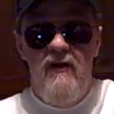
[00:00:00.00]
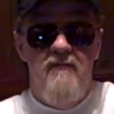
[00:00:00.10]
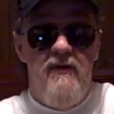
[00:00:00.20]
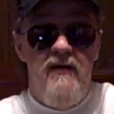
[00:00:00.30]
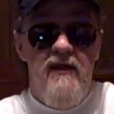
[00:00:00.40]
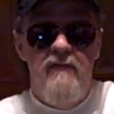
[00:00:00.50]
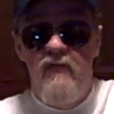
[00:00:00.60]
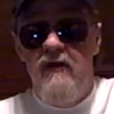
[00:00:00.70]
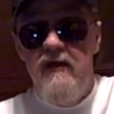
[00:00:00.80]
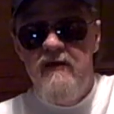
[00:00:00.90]
And my dad
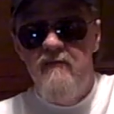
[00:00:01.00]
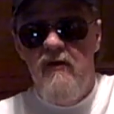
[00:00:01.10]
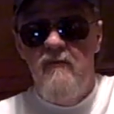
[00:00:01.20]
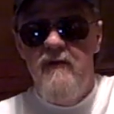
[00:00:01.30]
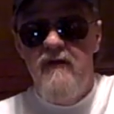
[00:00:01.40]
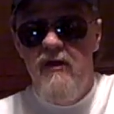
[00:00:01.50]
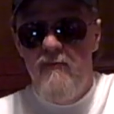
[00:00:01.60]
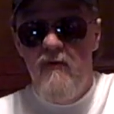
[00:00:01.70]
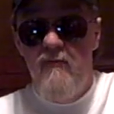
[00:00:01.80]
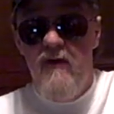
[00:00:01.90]
went ahead and bought me a
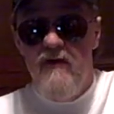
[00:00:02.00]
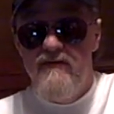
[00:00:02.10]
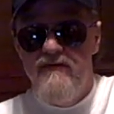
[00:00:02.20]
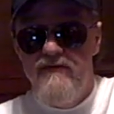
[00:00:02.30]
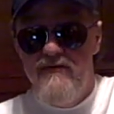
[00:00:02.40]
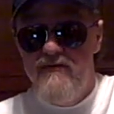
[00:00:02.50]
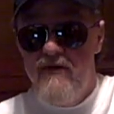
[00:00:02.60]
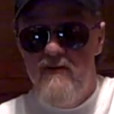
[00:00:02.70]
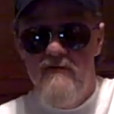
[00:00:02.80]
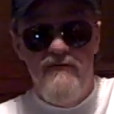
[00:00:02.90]
couple of boxes of
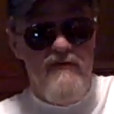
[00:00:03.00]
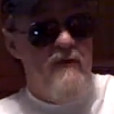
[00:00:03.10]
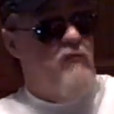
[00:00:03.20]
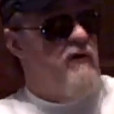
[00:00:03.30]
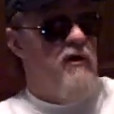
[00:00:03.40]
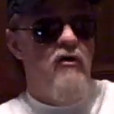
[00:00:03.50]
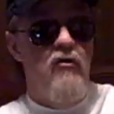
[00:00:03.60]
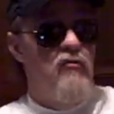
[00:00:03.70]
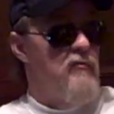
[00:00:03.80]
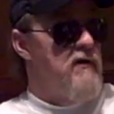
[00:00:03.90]
shells. I went
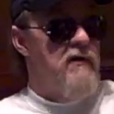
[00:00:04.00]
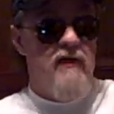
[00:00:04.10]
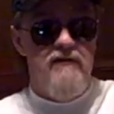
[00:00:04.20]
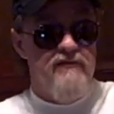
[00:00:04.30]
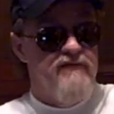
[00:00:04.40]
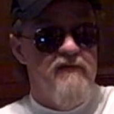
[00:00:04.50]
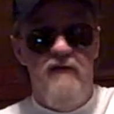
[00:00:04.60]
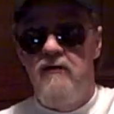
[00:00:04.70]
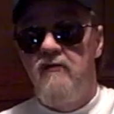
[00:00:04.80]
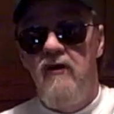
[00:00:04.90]
home and I just
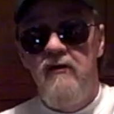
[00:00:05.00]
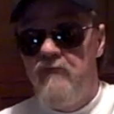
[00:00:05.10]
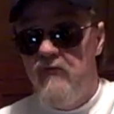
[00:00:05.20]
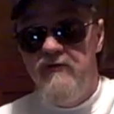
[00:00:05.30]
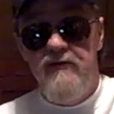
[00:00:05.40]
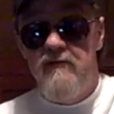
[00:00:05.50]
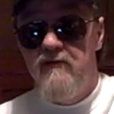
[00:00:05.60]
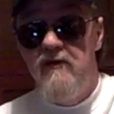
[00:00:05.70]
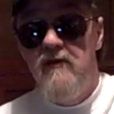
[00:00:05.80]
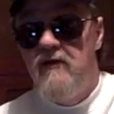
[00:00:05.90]
fell in love with it.